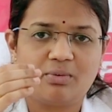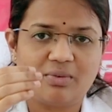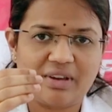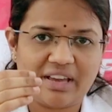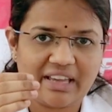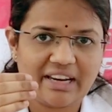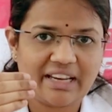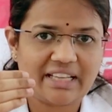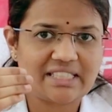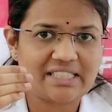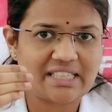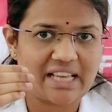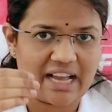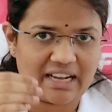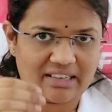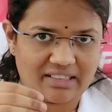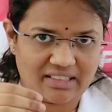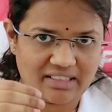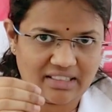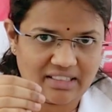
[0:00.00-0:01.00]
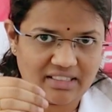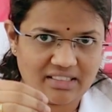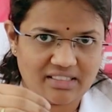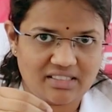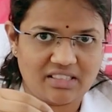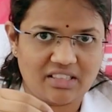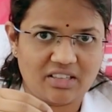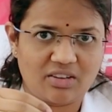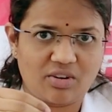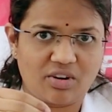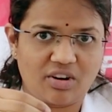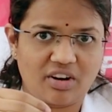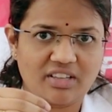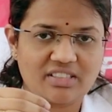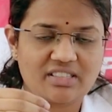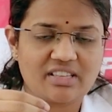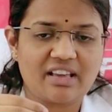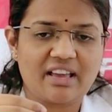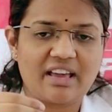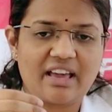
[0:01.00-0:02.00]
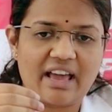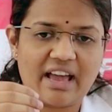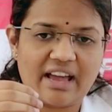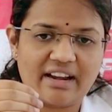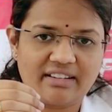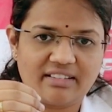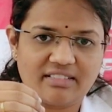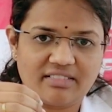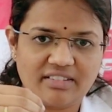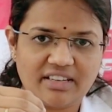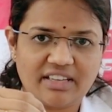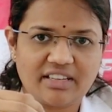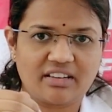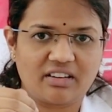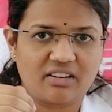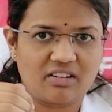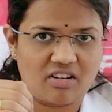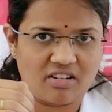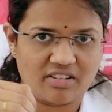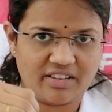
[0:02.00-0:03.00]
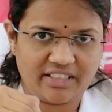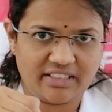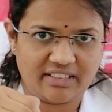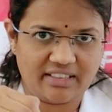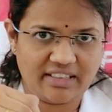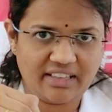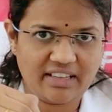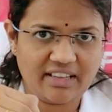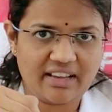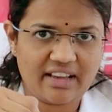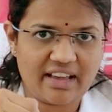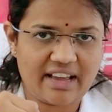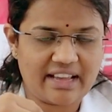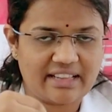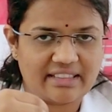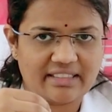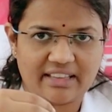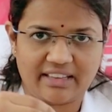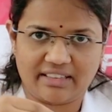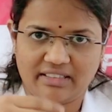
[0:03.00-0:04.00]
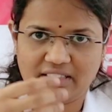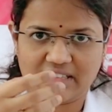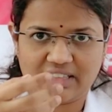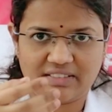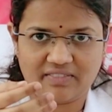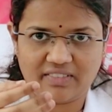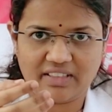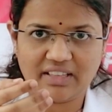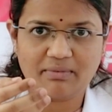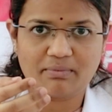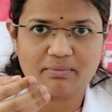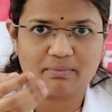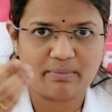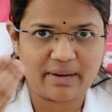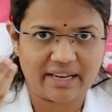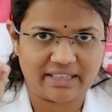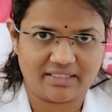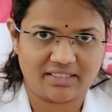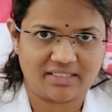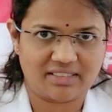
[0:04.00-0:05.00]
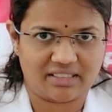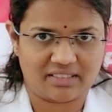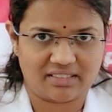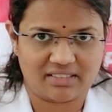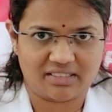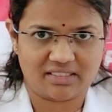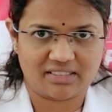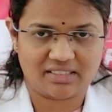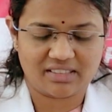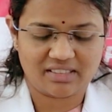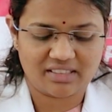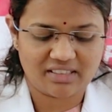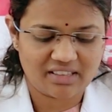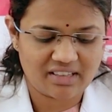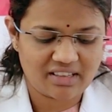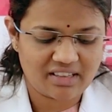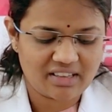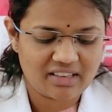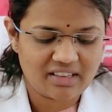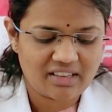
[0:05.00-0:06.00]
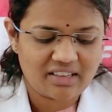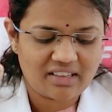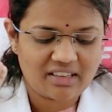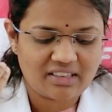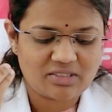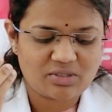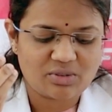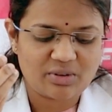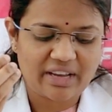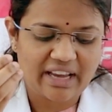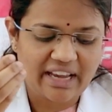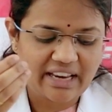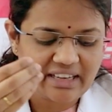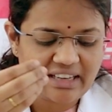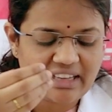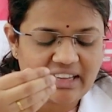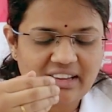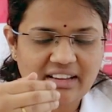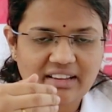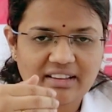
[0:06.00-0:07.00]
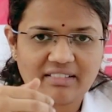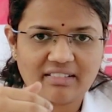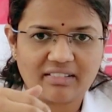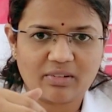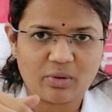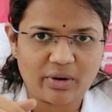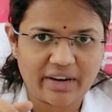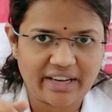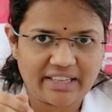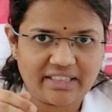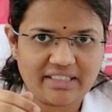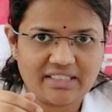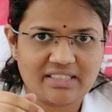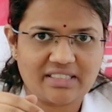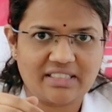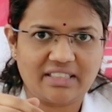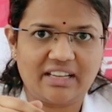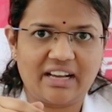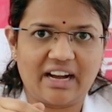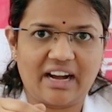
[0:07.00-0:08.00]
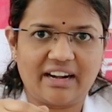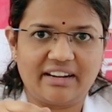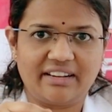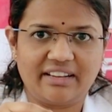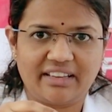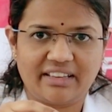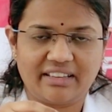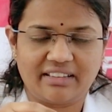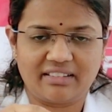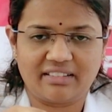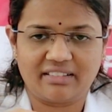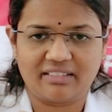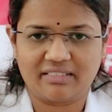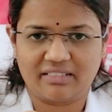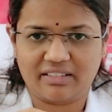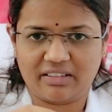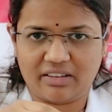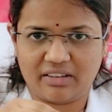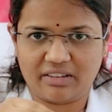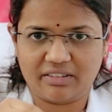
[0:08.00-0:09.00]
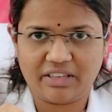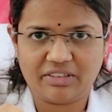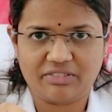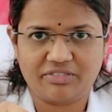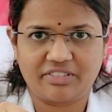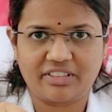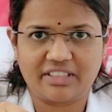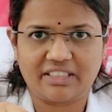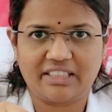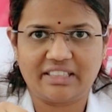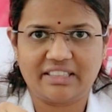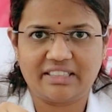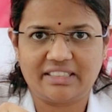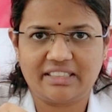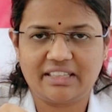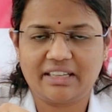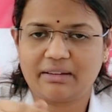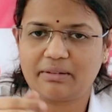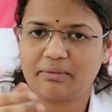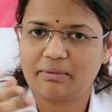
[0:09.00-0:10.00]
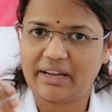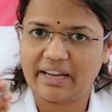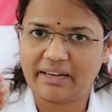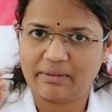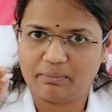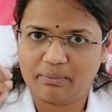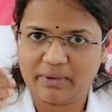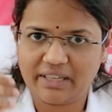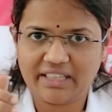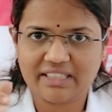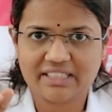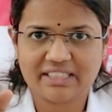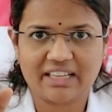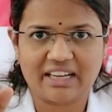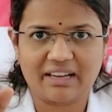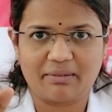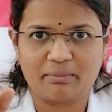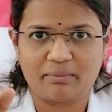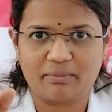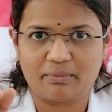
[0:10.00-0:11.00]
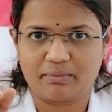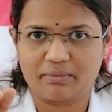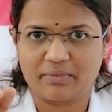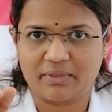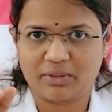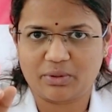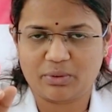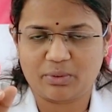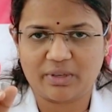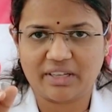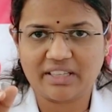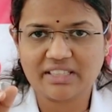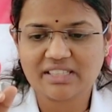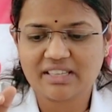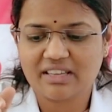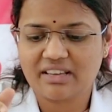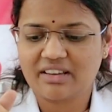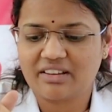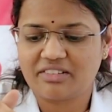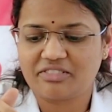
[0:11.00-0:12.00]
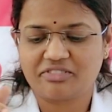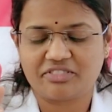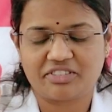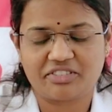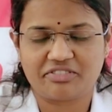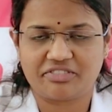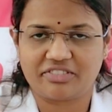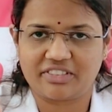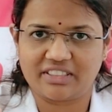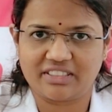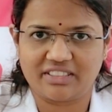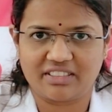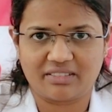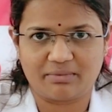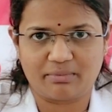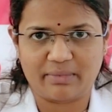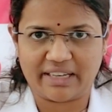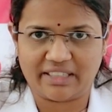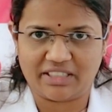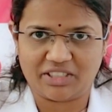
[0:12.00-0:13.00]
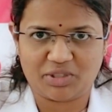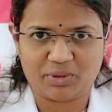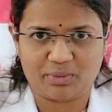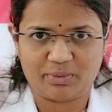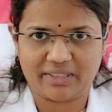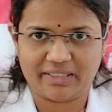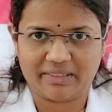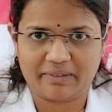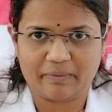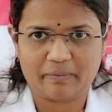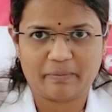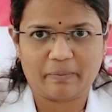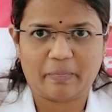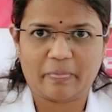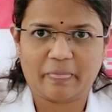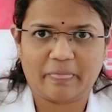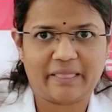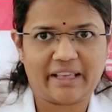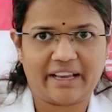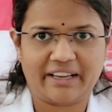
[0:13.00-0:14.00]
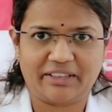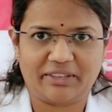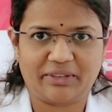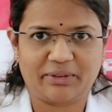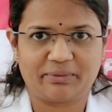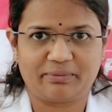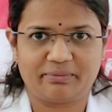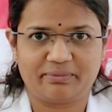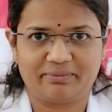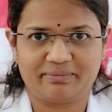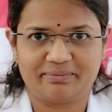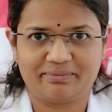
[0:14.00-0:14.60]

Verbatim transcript: where exactly is the cause and treat accordingly and then give the better success so any queries regarding uh, infertility can please come to us for further management. Thank you.